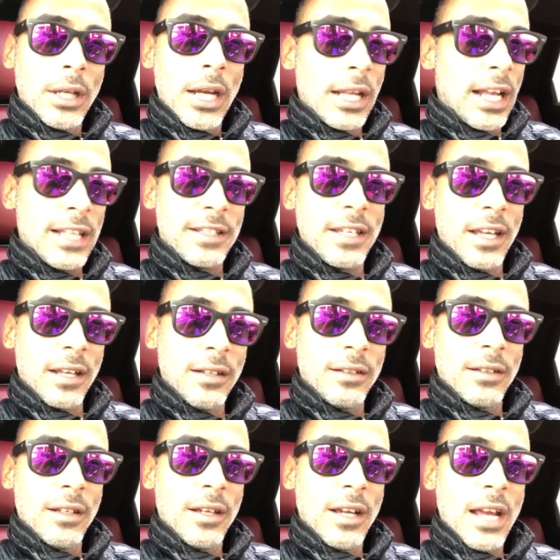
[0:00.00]
and that's it.
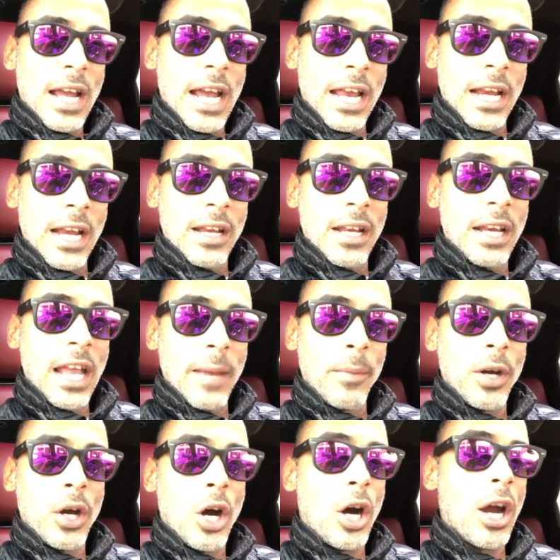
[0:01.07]
And name
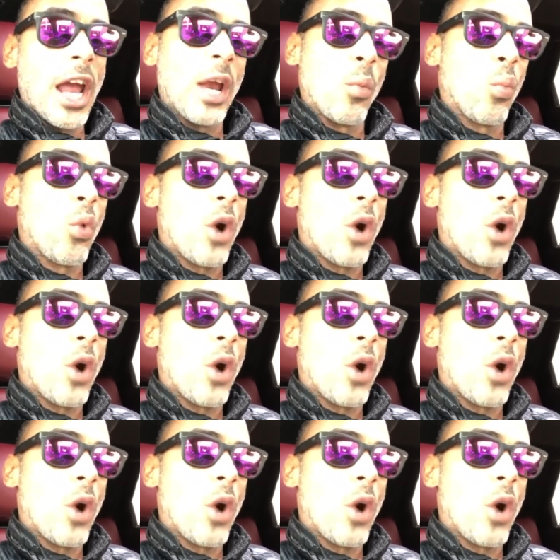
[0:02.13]
a car and